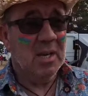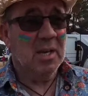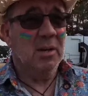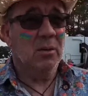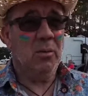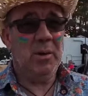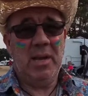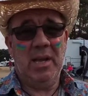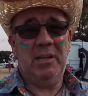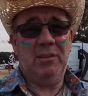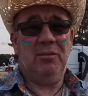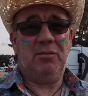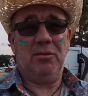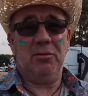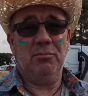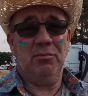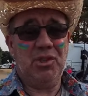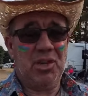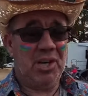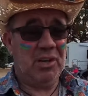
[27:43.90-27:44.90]
we had
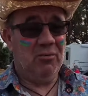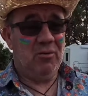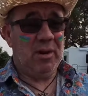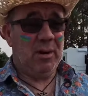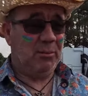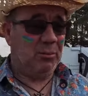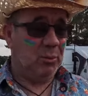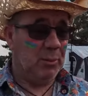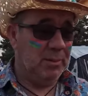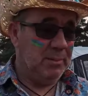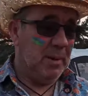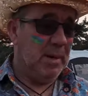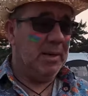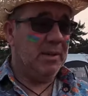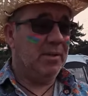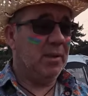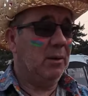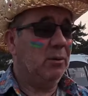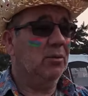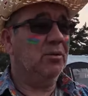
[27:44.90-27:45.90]
some chicken wraps we made
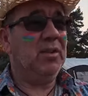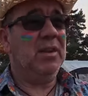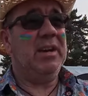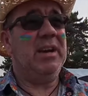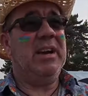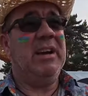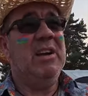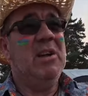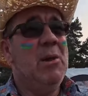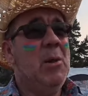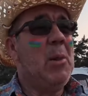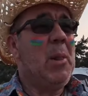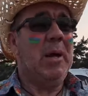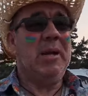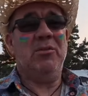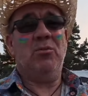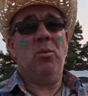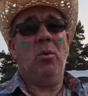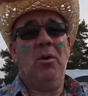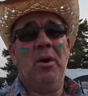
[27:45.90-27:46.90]
those there that
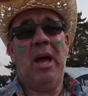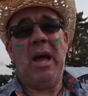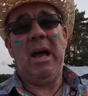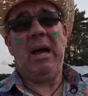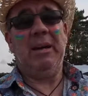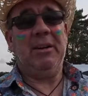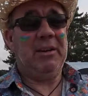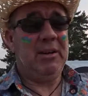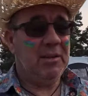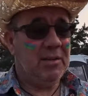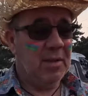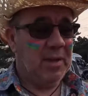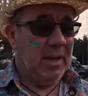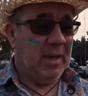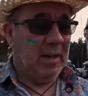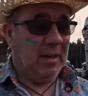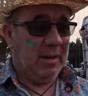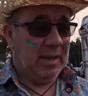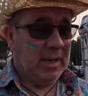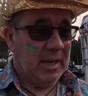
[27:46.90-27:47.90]
is one handy
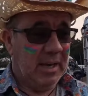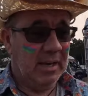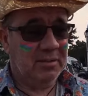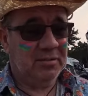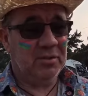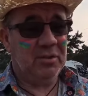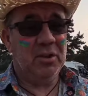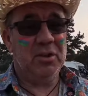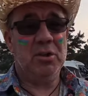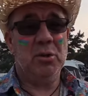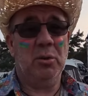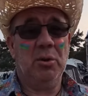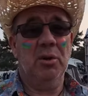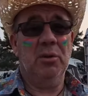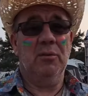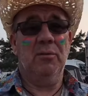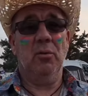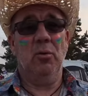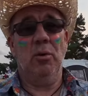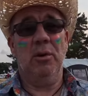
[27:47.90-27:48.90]
thing I guess that you can
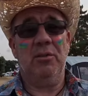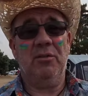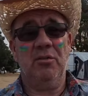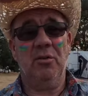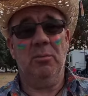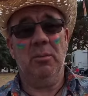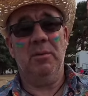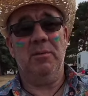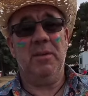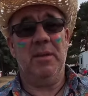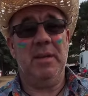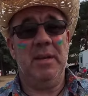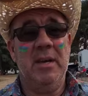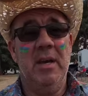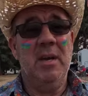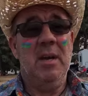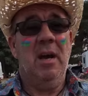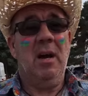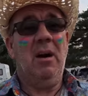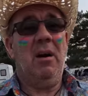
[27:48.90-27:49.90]
avoid some of the
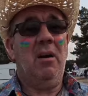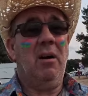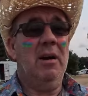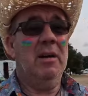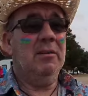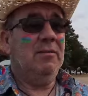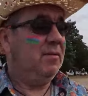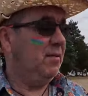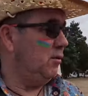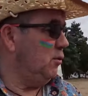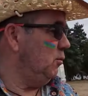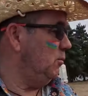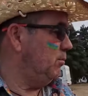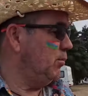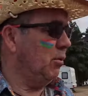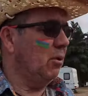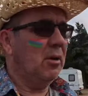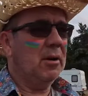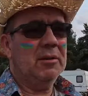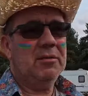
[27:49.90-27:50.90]
higher food
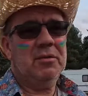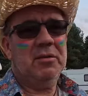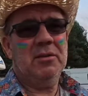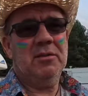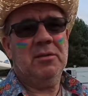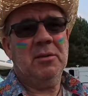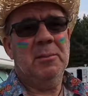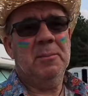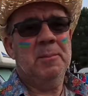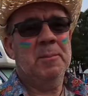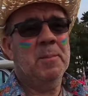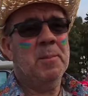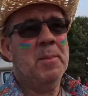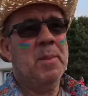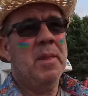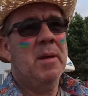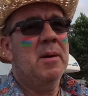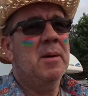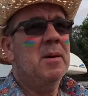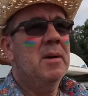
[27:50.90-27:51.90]
prices
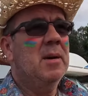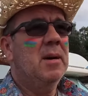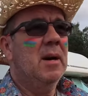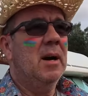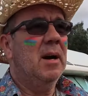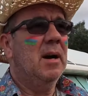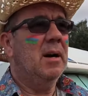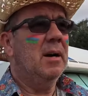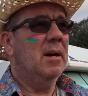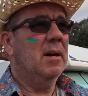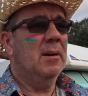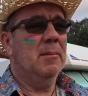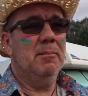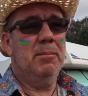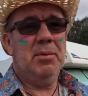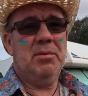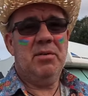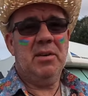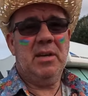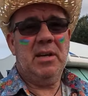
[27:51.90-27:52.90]
um,
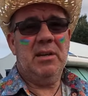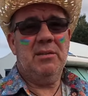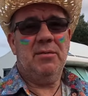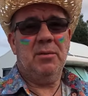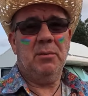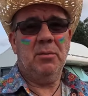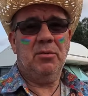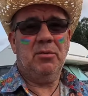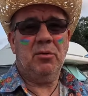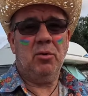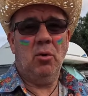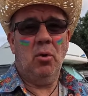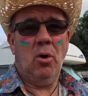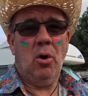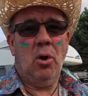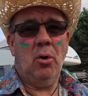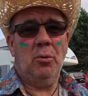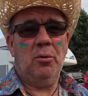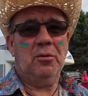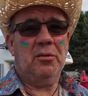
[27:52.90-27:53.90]
particularly from the
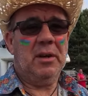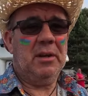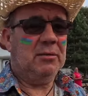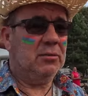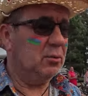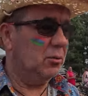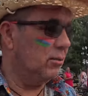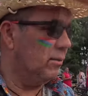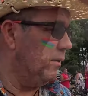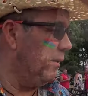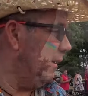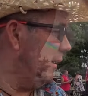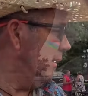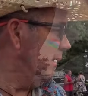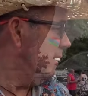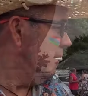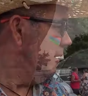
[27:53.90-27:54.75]
storeholders that sort of thing